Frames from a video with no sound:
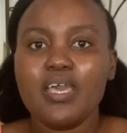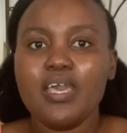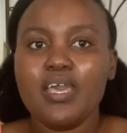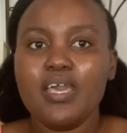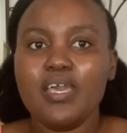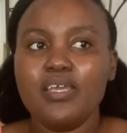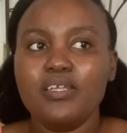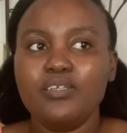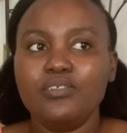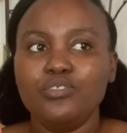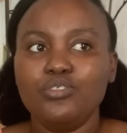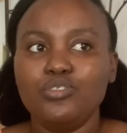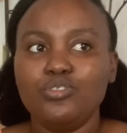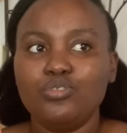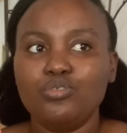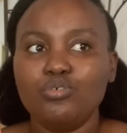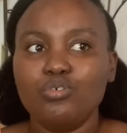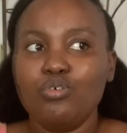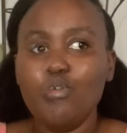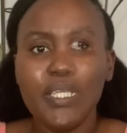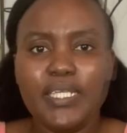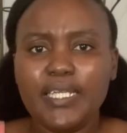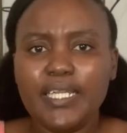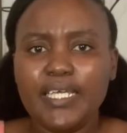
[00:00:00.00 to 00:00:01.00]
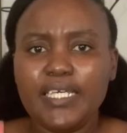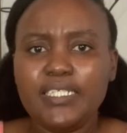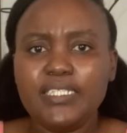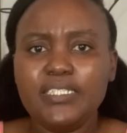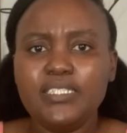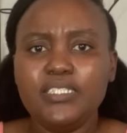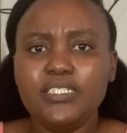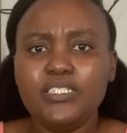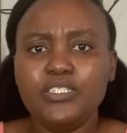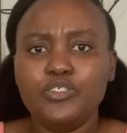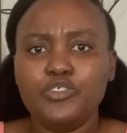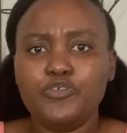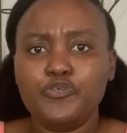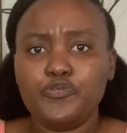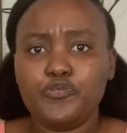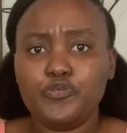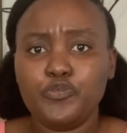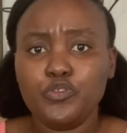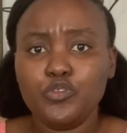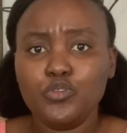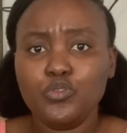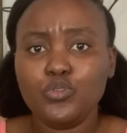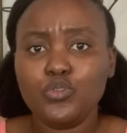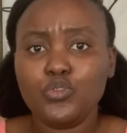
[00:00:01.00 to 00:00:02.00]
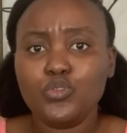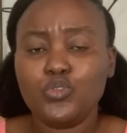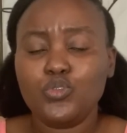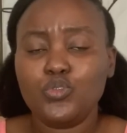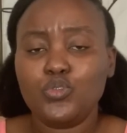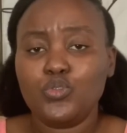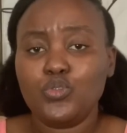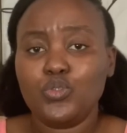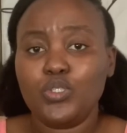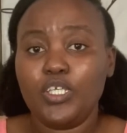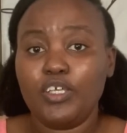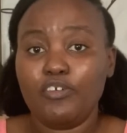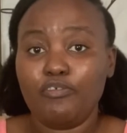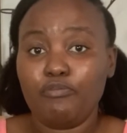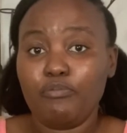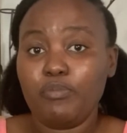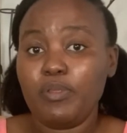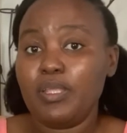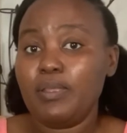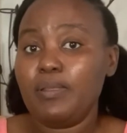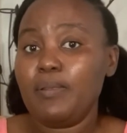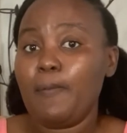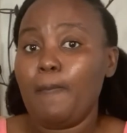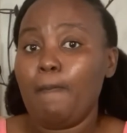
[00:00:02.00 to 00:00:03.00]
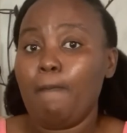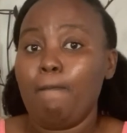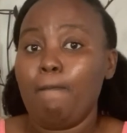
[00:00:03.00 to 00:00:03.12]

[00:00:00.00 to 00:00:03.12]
and so the lady refused to give me